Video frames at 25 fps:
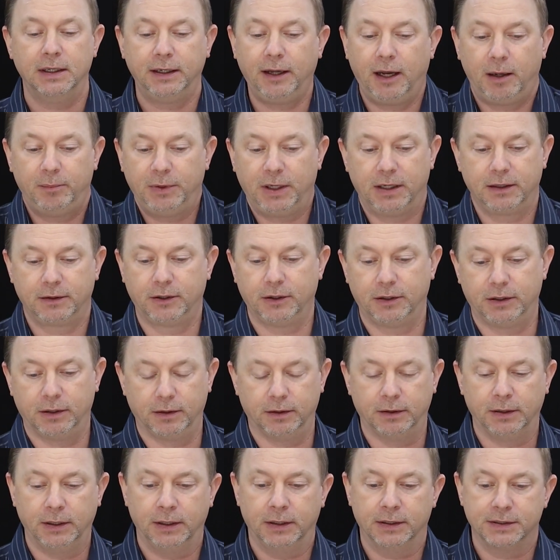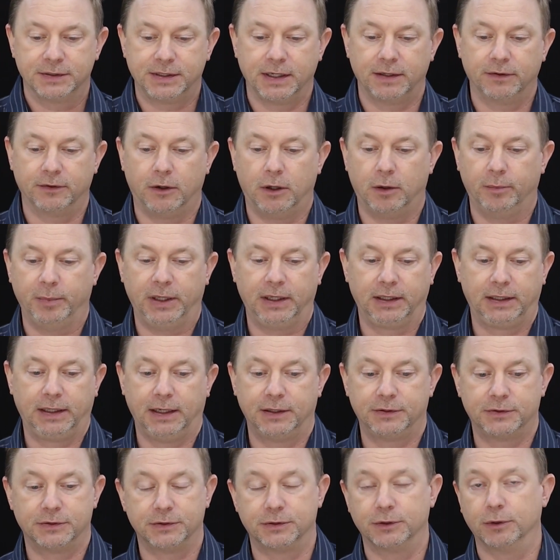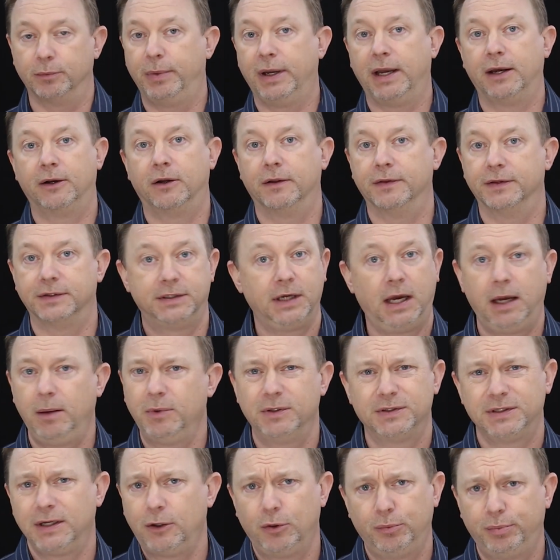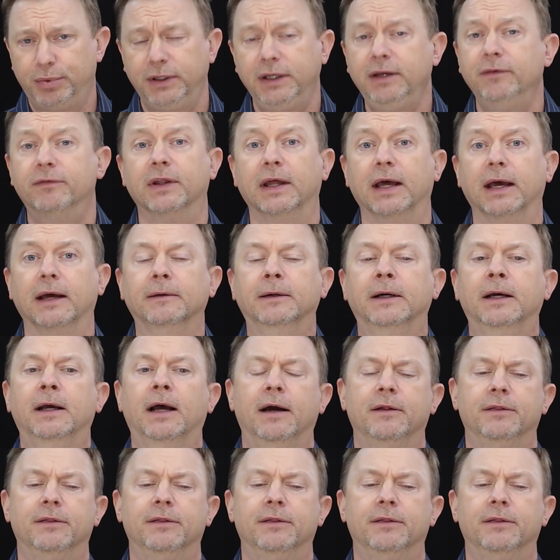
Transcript: Now, I'm not going to say that all medications are bad all the time, because I don't believe that.